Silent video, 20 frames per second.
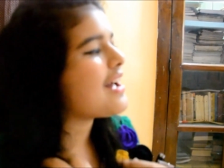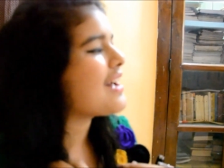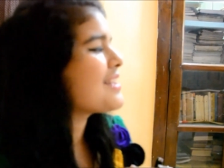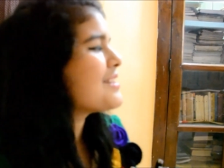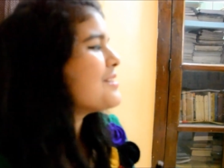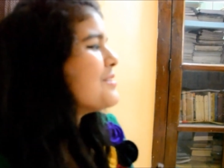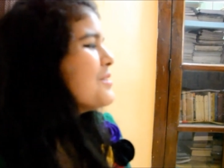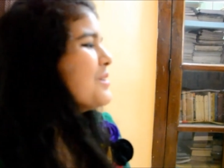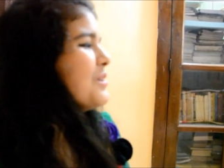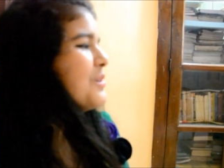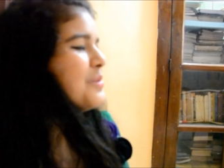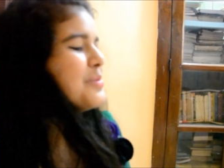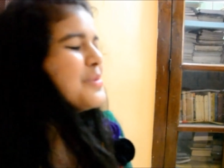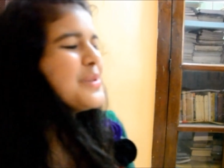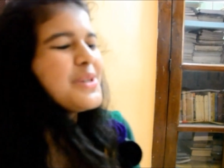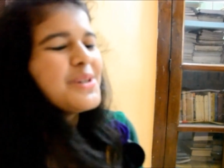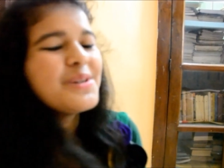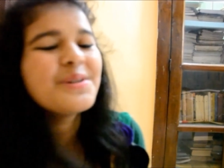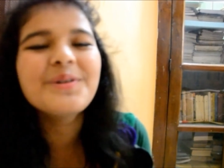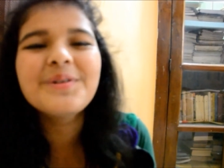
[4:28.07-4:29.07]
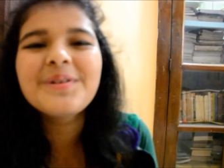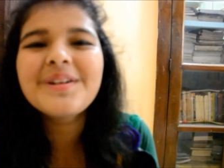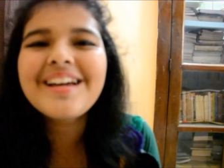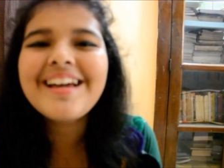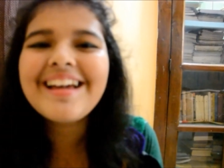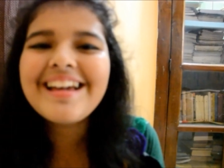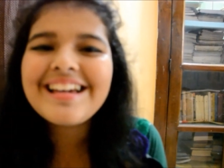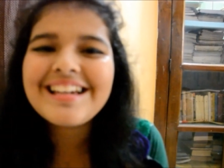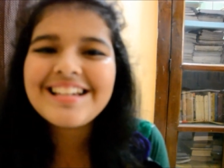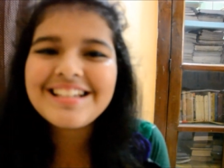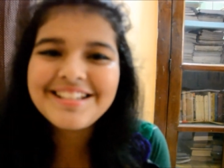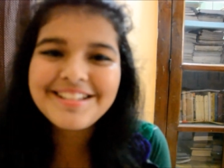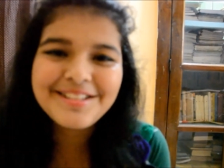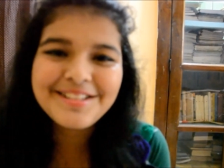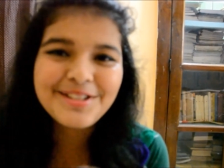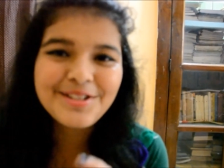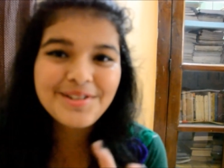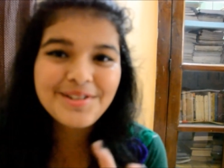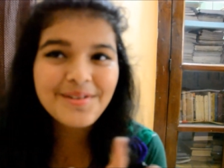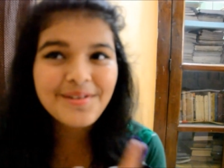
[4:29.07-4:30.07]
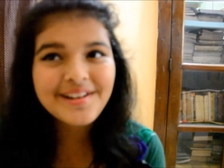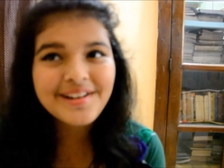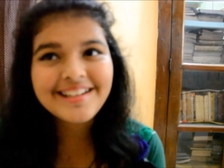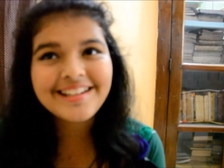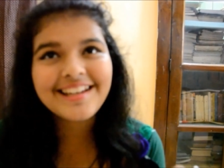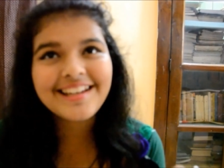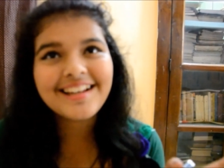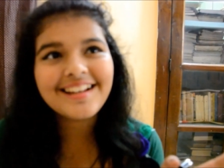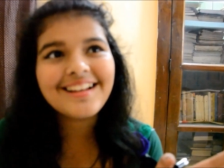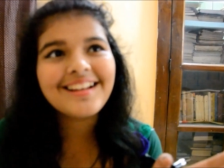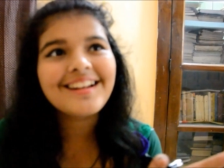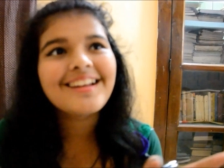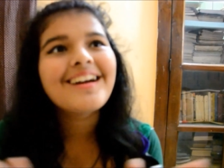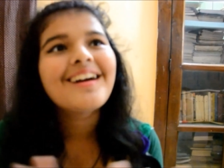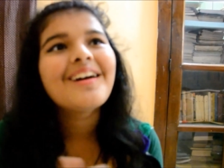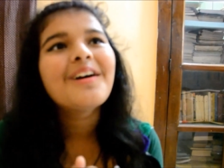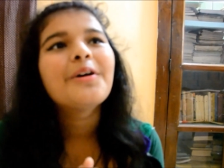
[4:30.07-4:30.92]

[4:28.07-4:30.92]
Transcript: I hope you enjoyed it.